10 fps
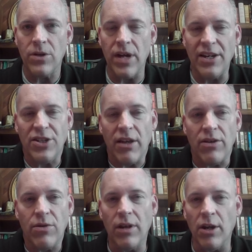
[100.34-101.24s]
just tell
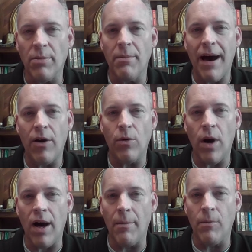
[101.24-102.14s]
you a little bit about
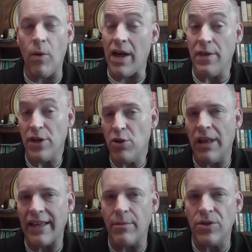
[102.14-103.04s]
why I think you'd
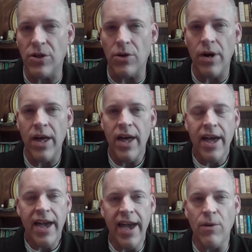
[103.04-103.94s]
like them too.
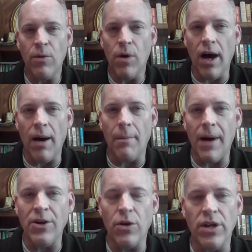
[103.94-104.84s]
And
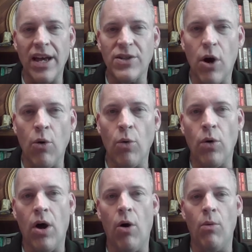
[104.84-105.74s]
I know that you guys all
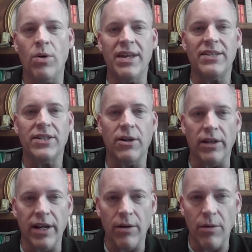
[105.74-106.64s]
won't
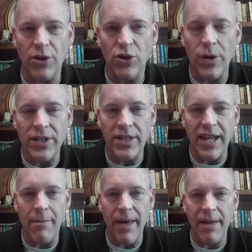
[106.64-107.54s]
necessarily agree with the choices
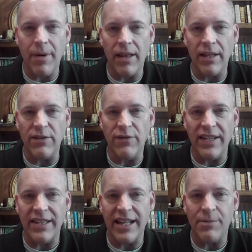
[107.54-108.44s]
that I make, but let's
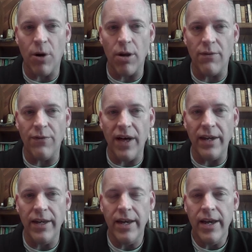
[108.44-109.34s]
face it, that's part of the
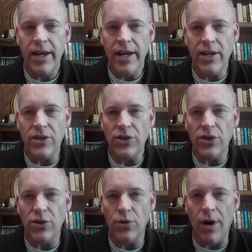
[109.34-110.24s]
fun, is
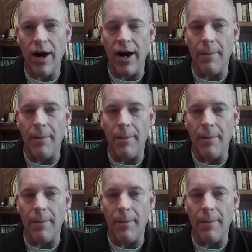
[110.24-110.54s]
to